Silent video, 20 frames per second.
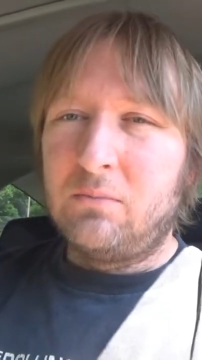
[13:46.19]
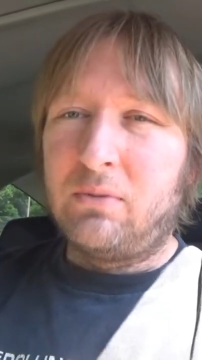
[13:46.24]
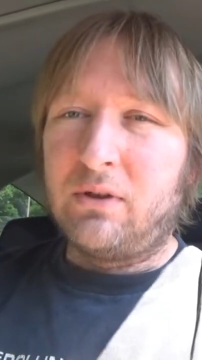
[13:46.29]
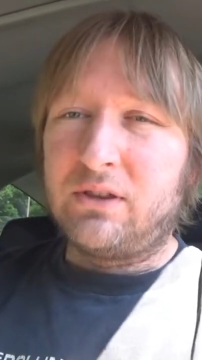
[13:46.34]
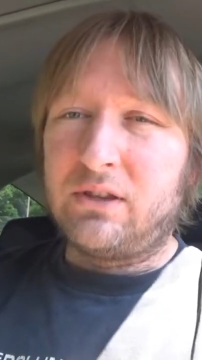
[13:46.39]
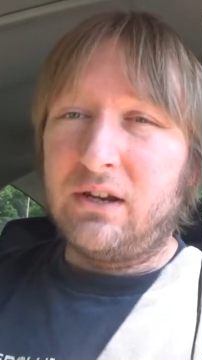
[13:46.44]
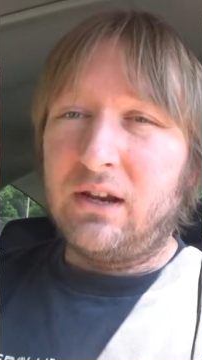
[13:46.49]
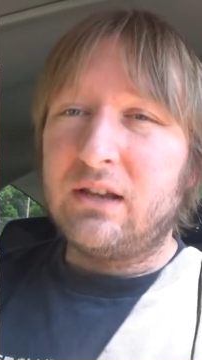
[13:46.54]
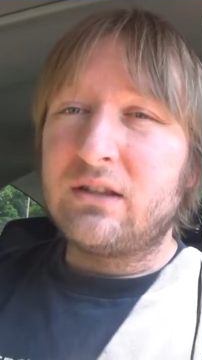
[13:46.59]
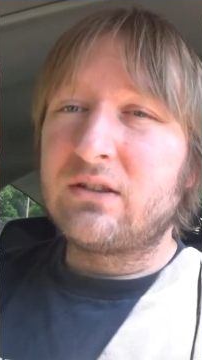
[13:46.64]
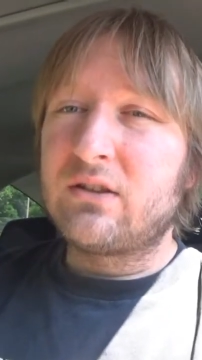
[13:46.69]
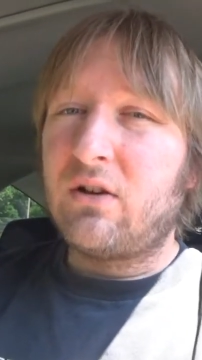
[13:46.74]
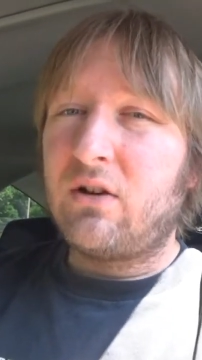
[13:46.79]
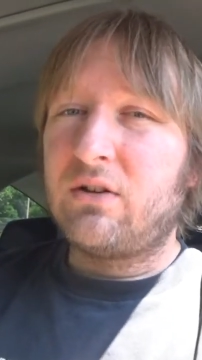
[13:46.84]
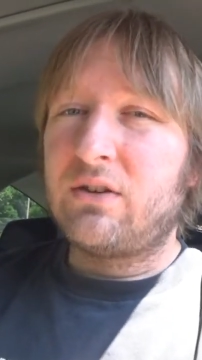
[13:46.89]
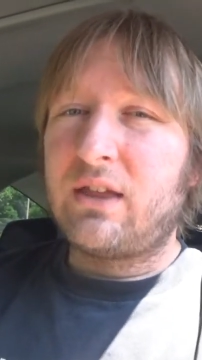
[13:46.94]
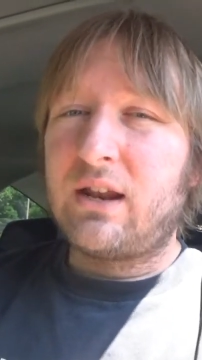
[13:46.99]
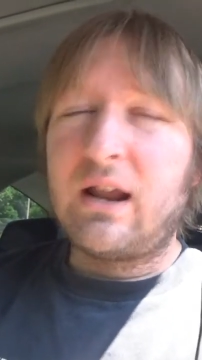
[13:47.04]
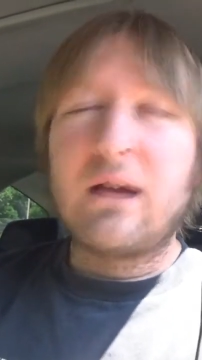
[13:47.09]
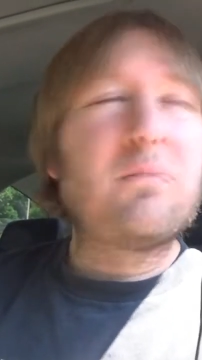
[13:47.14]
But the next
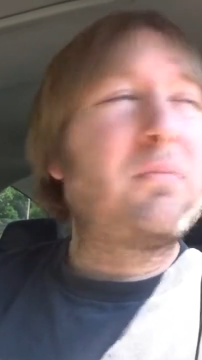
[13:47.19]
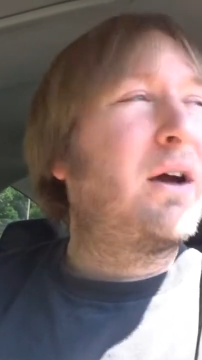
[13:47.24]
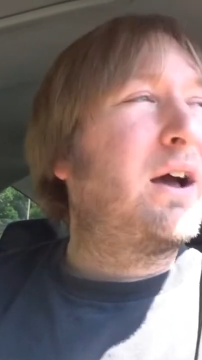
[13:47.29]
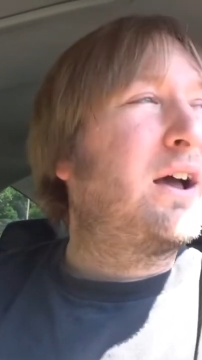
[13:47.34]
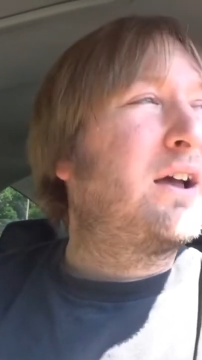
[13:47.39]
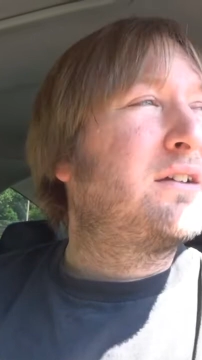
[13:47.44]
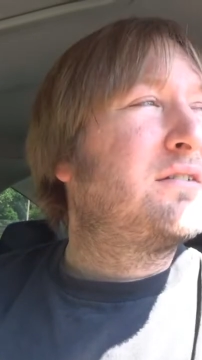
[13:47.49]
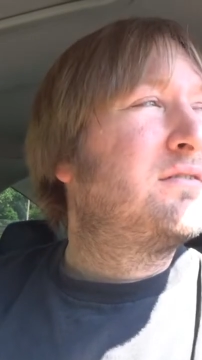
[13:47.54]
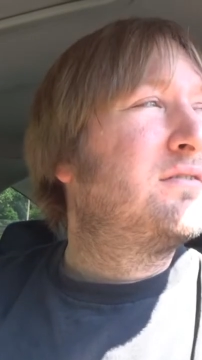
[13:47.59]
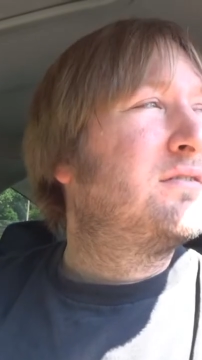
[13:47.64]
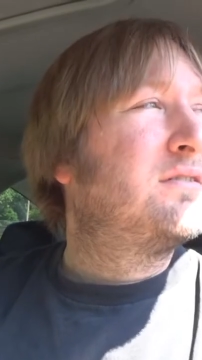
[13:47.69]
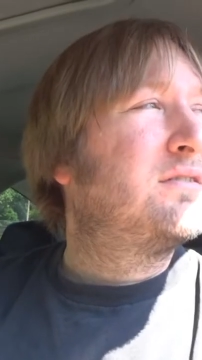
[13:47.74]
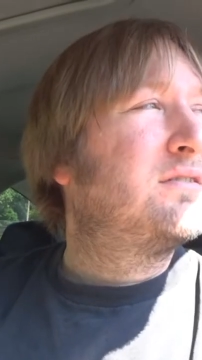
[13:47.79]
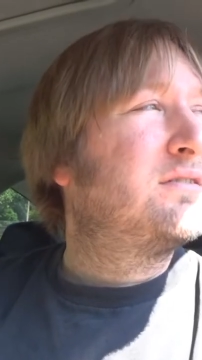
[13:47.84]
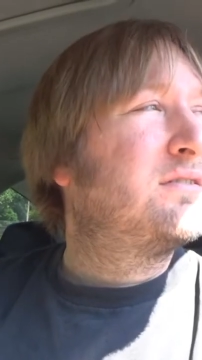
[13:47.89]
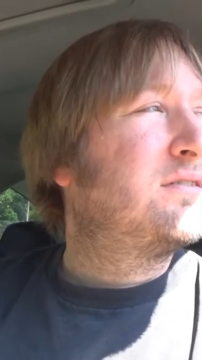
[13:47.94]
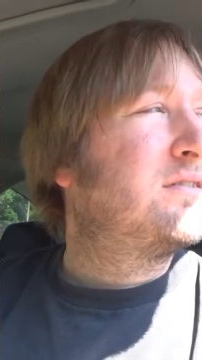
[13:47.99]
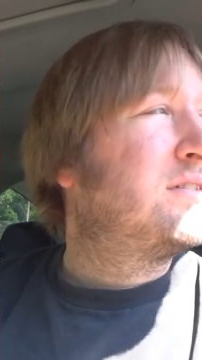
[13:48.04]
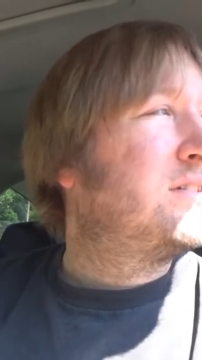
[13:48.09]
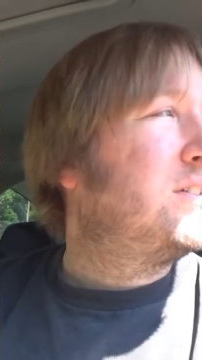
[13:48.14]
car that I buy,
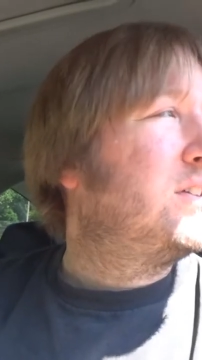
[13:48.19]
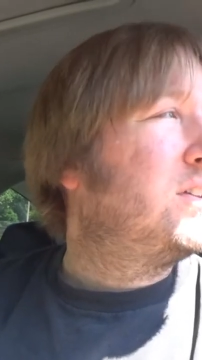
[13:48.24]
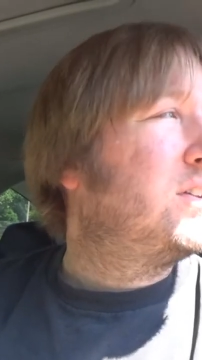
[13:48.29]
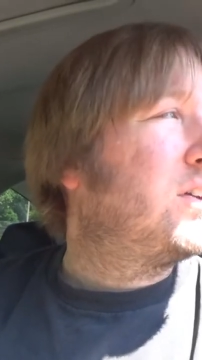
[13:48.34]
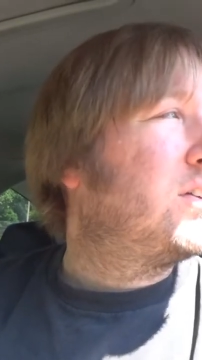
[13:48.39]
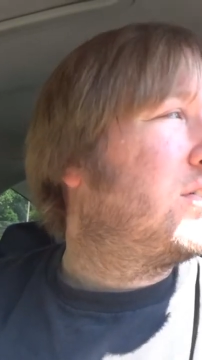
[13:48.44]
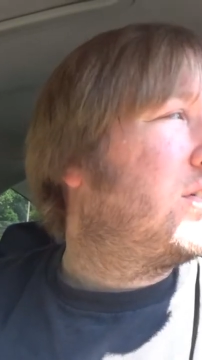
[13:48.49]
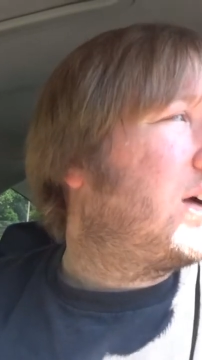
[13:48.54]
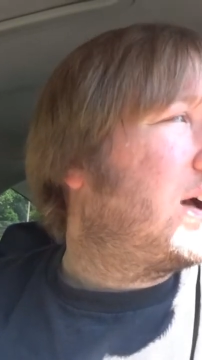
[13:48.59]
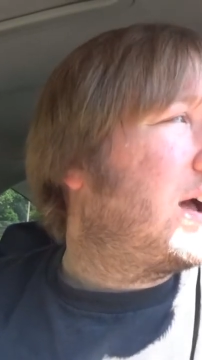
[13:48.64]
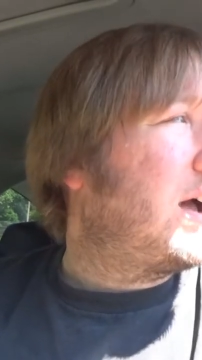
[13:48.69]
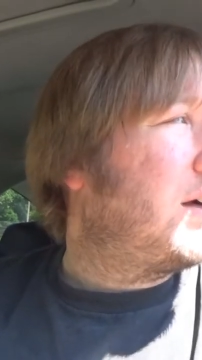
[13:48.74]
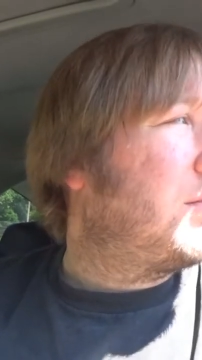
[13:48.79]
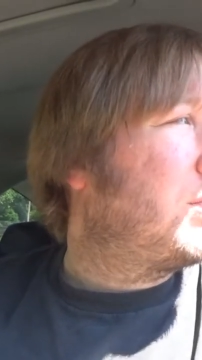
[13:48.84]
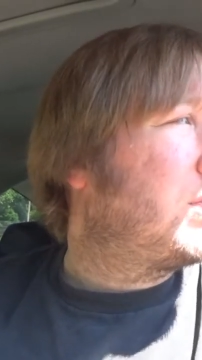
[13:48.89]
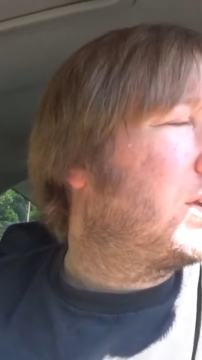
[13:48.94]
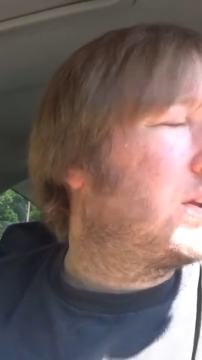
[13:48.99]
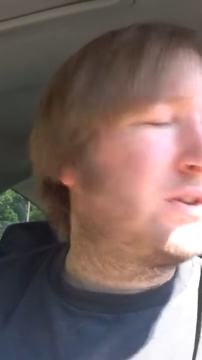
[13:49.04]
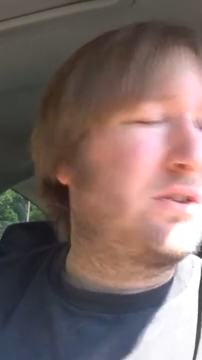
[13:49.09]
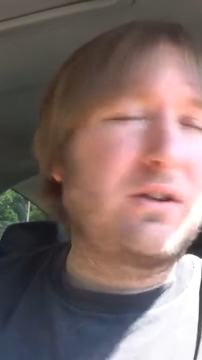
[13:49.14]
you know, I
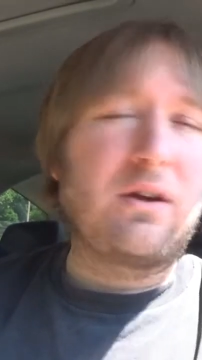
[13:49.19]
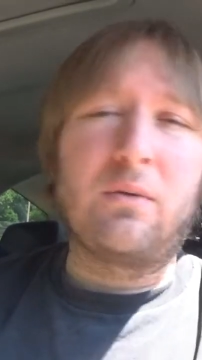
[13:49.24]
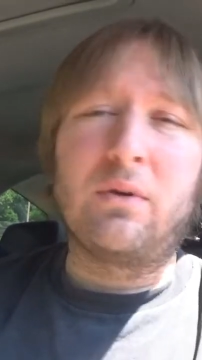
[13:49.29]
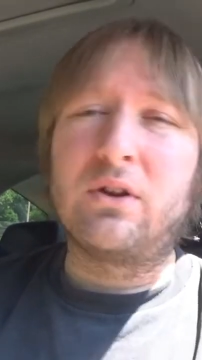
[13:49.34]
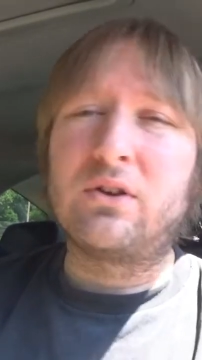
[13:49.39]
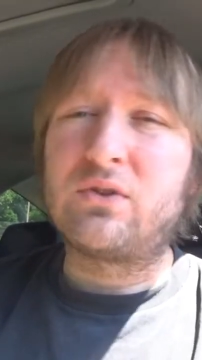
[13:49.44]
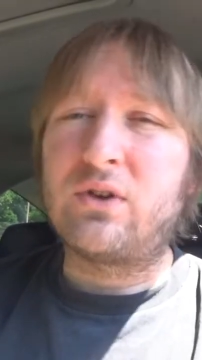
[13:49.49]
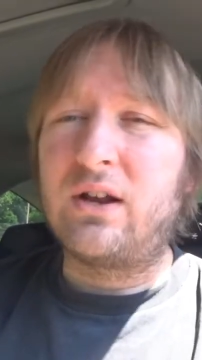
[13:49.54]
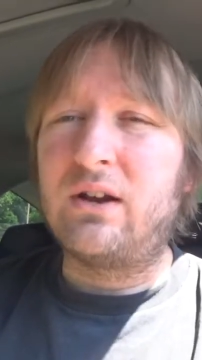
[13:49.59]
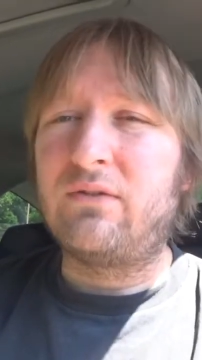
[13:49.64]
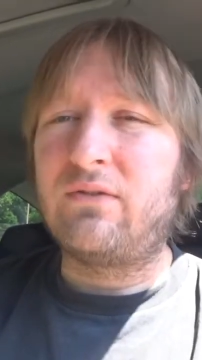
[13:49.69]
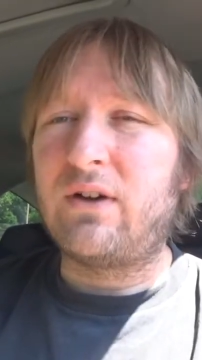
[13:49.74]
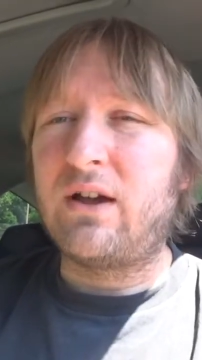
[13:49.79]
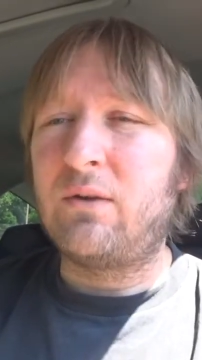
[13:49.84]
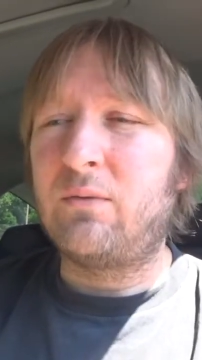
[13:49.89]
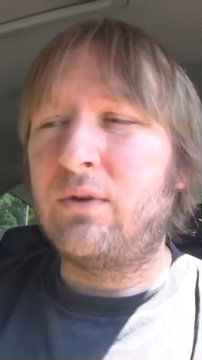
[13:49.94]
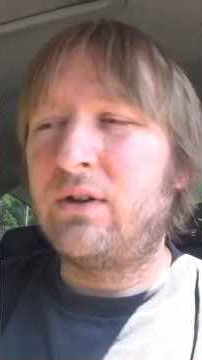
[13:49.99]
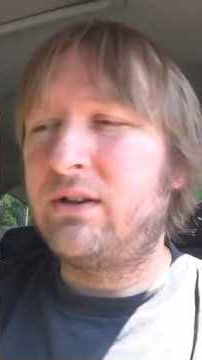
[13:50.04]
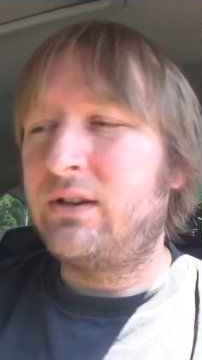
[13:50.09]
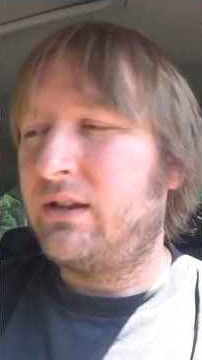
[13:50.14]
want to try to
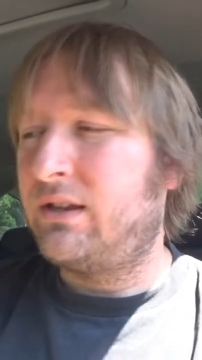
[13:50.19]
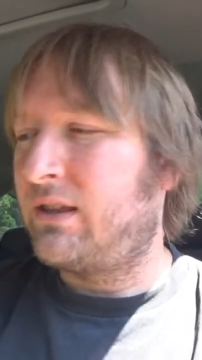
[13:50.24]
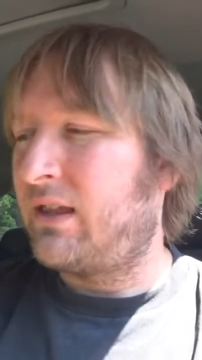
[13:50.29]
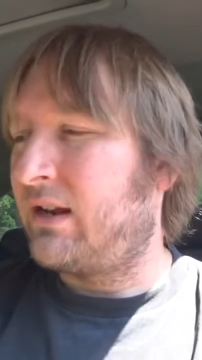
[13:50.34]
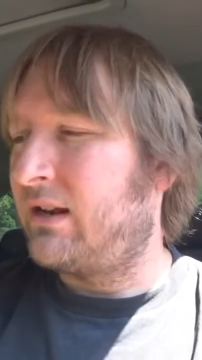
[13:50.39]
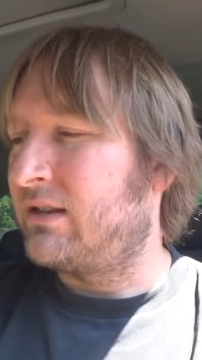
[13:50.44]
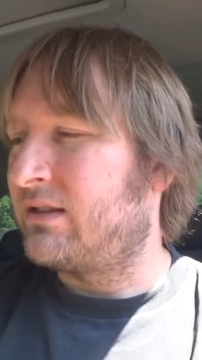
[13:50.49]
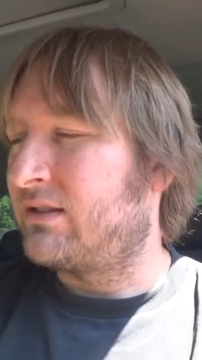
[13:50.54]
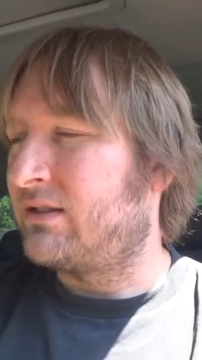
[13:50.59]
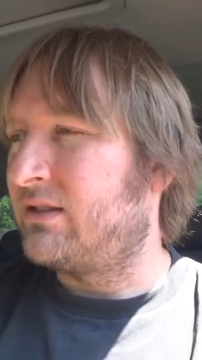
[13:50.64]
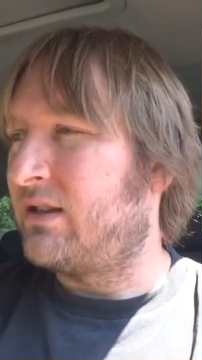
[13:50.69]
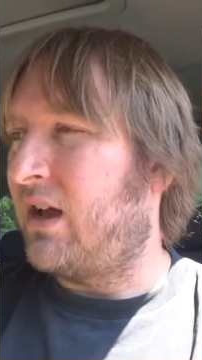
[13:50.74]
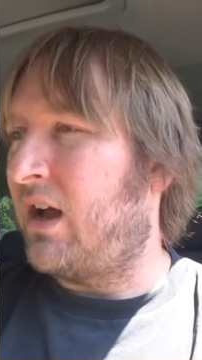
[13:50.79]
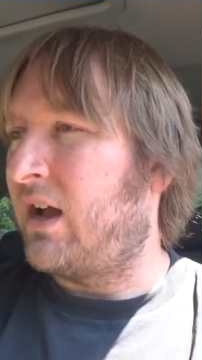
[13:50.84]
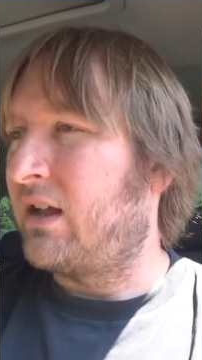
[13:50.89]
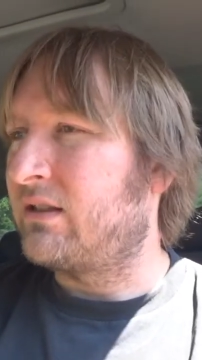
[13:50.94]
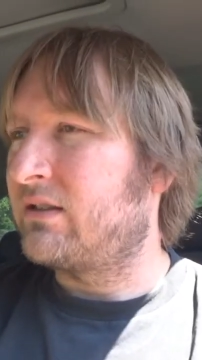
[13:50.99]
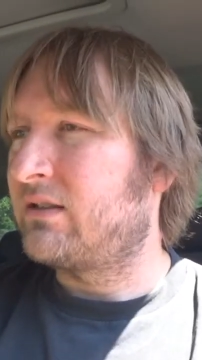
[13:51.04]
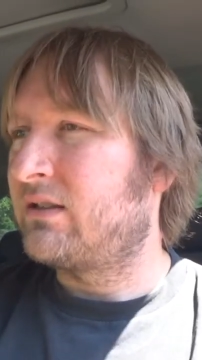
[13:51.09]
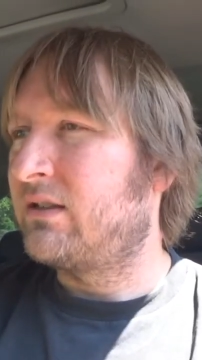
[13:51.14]
find one that is
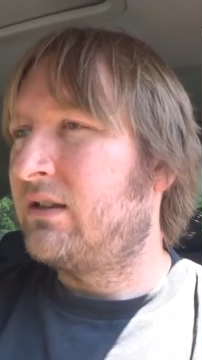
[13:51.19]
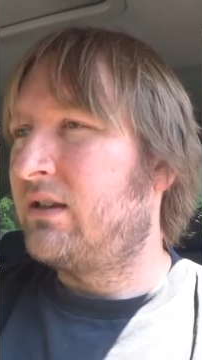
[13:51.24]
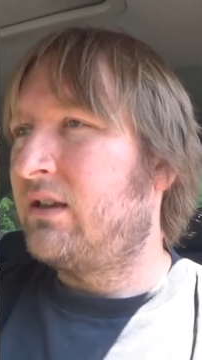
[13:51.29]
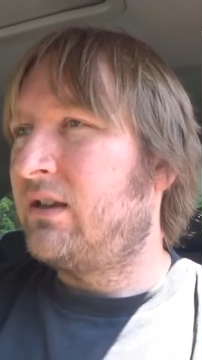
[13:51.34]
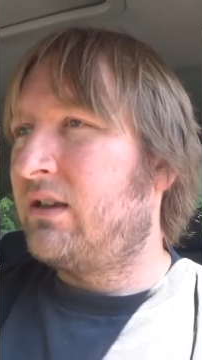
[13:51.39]
not